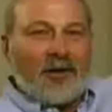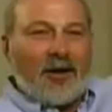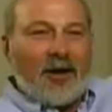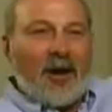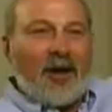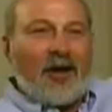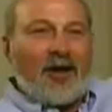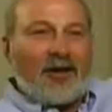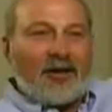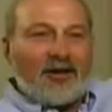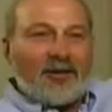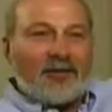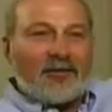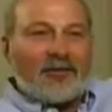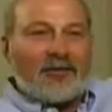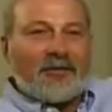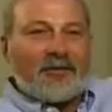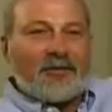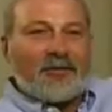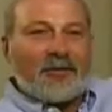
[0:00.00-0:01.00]
I can
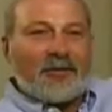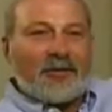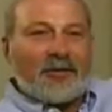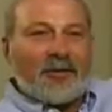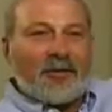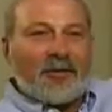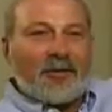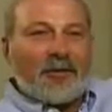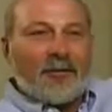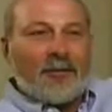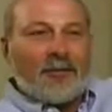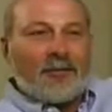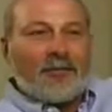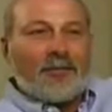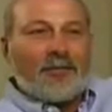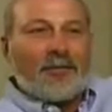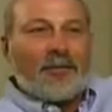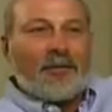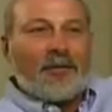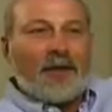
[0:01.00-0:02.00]
see
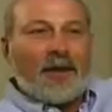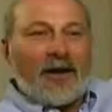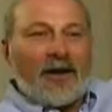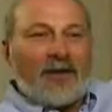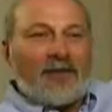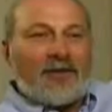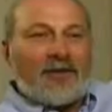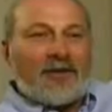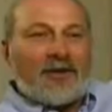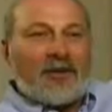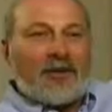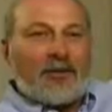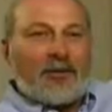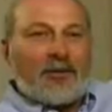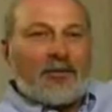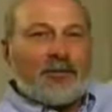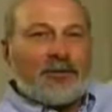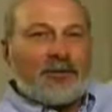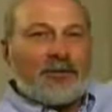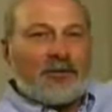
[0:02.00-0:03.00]
that everything we
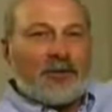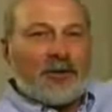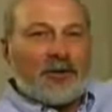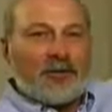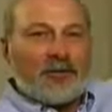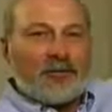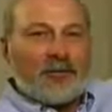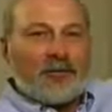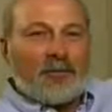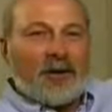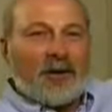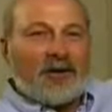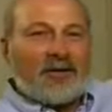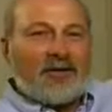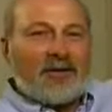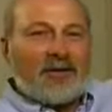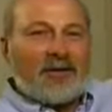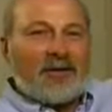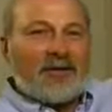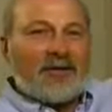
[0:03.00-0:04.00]
were doing from
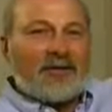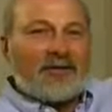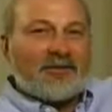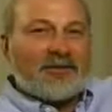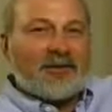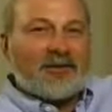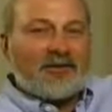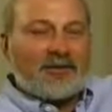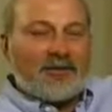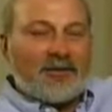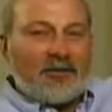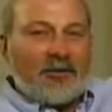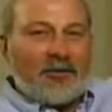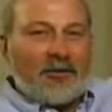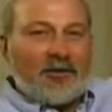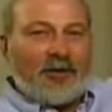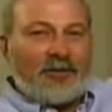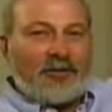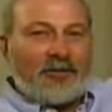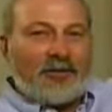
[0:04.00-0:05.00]
1986 in the
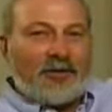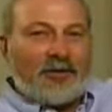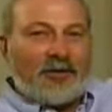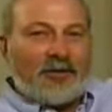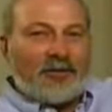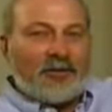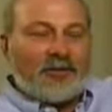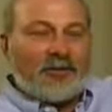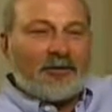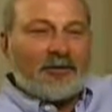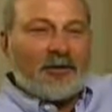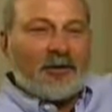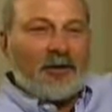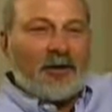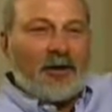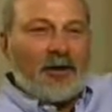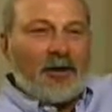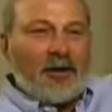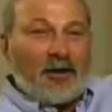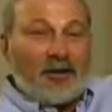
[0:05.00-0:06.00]
OSGs
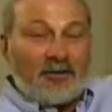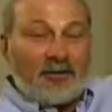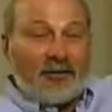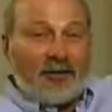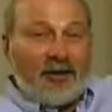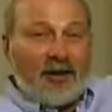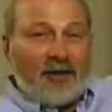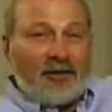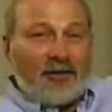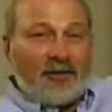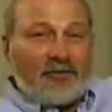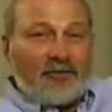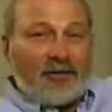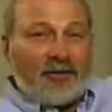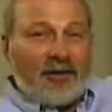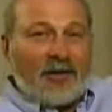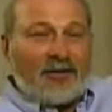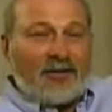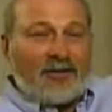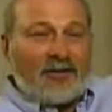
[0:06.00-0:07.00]
until I left in
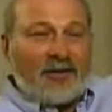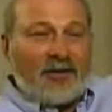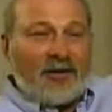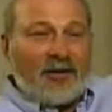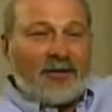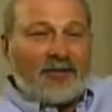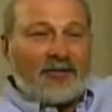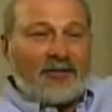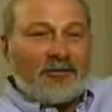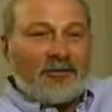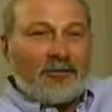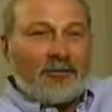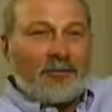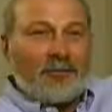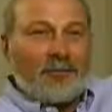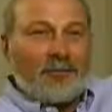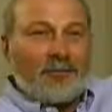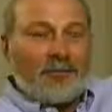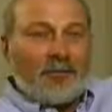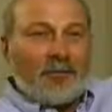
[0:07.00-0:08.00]
1982,
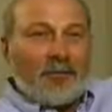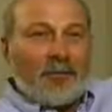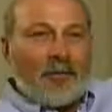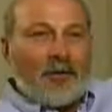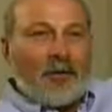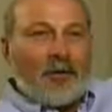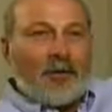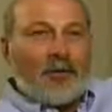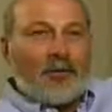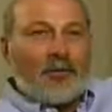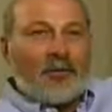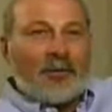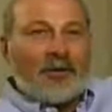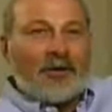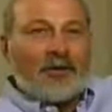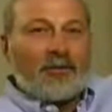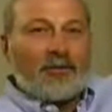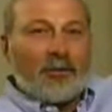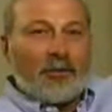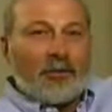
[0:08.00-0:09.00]

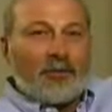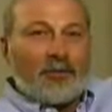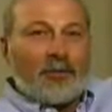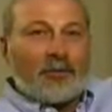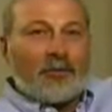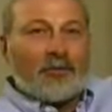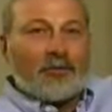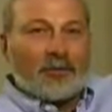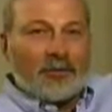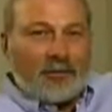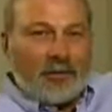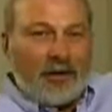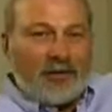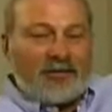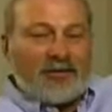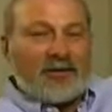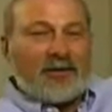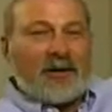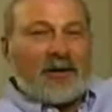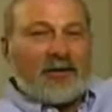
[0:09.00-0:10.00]

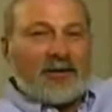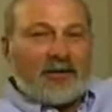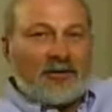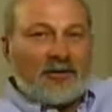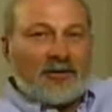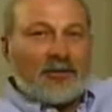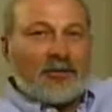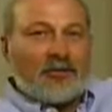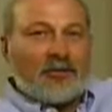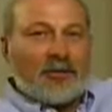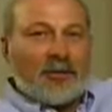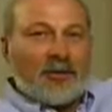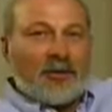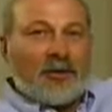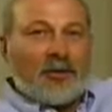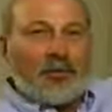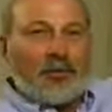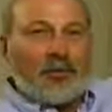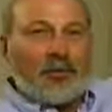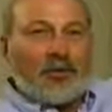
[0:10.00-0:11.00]
1992,
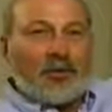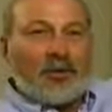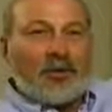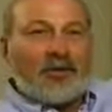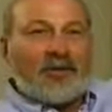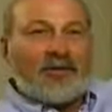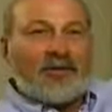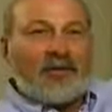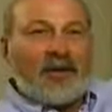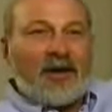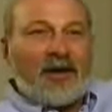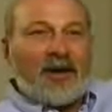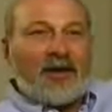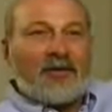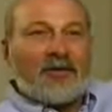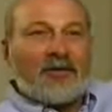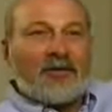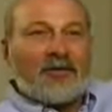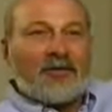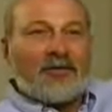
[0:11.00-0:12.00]
were designed
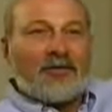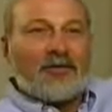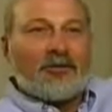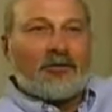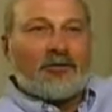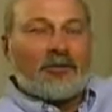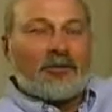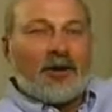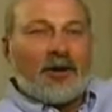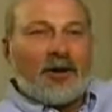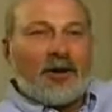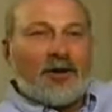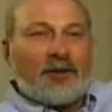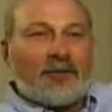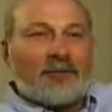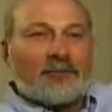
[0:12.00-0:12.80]
to